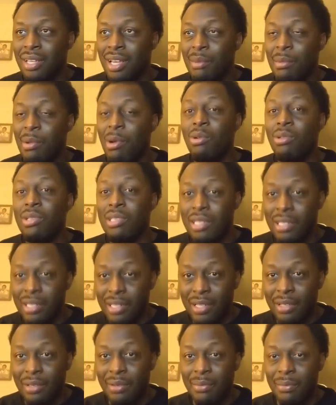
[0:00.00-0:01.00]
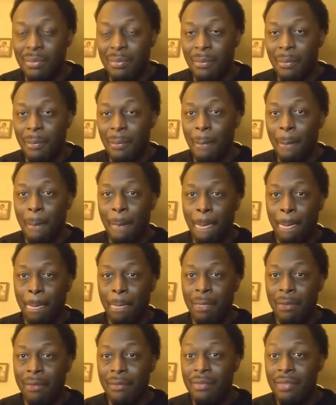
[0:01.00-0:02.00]
I'm older than him.
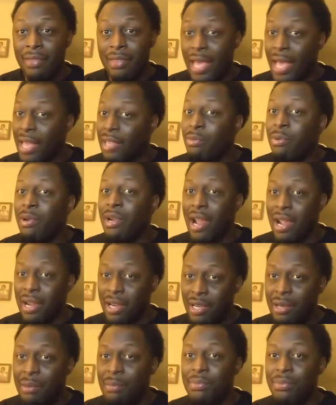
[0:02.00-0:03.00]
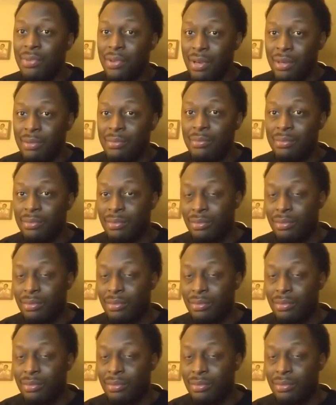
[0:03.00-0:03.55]
That's where that comes from.